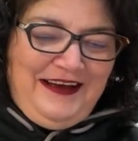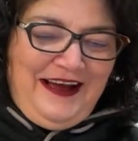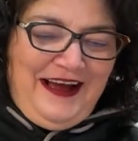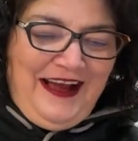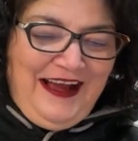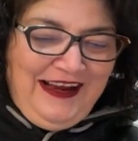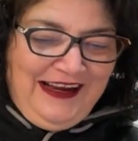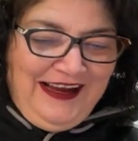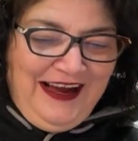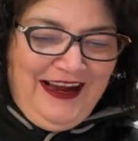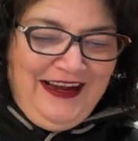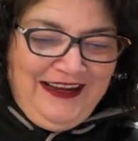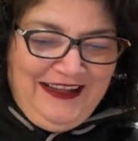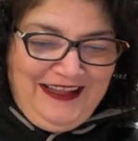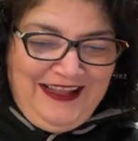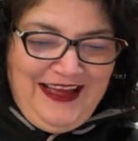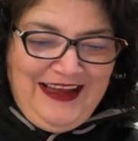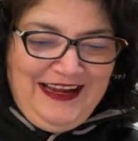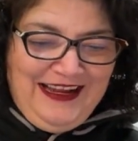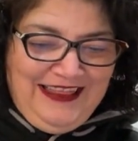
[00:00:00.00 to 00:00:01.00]
I kind of
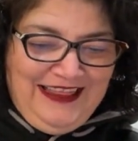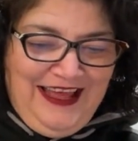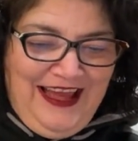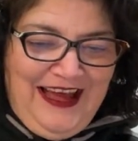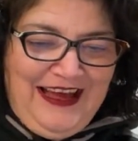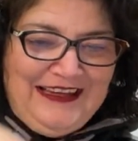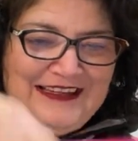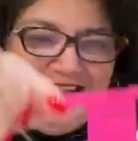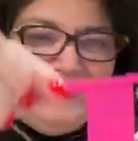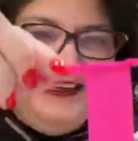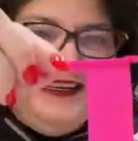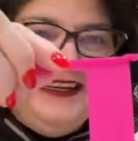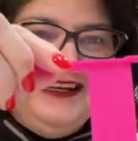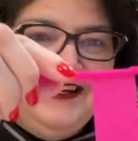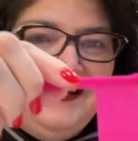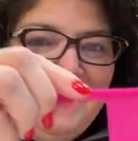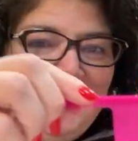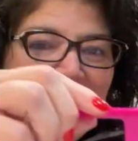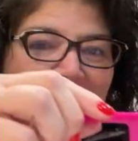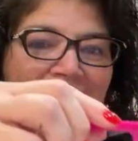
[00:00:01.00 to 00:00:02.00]
like that.
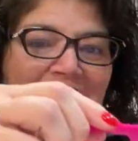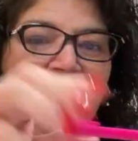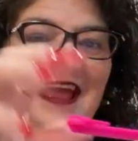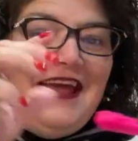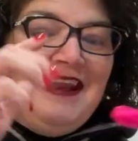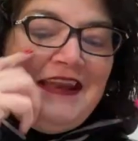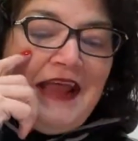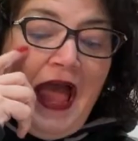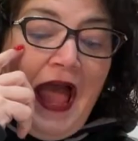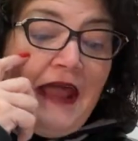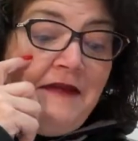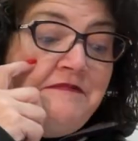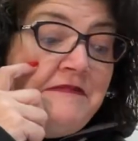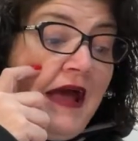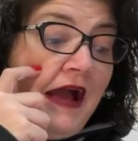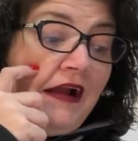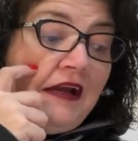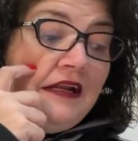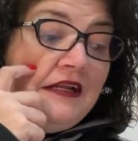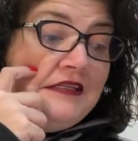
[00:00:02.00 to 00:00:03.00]
And I'm
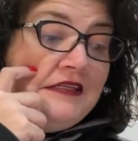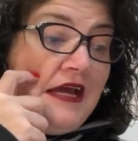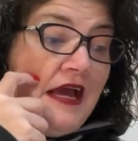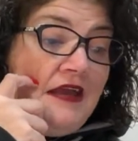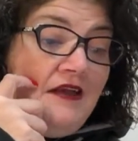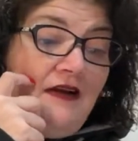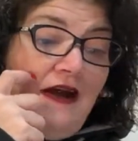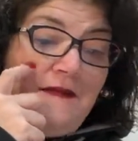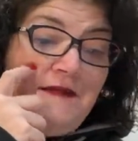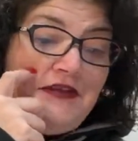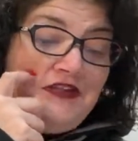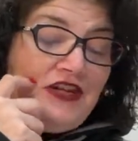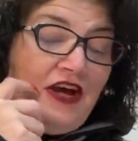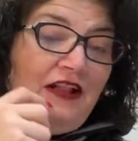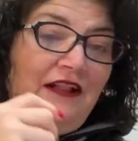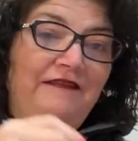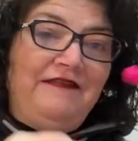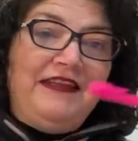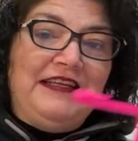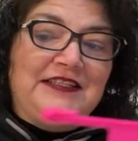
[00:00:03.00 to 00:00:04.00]
not going to tell you how much all
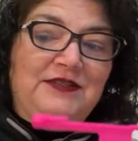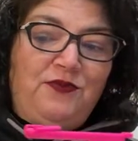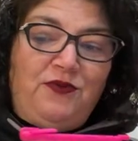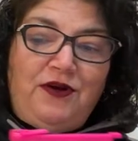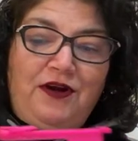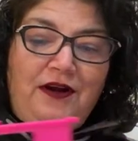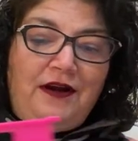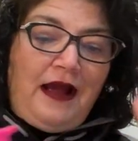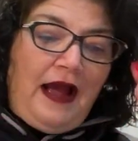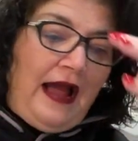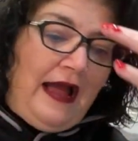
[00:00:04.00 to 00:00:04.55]
of these were.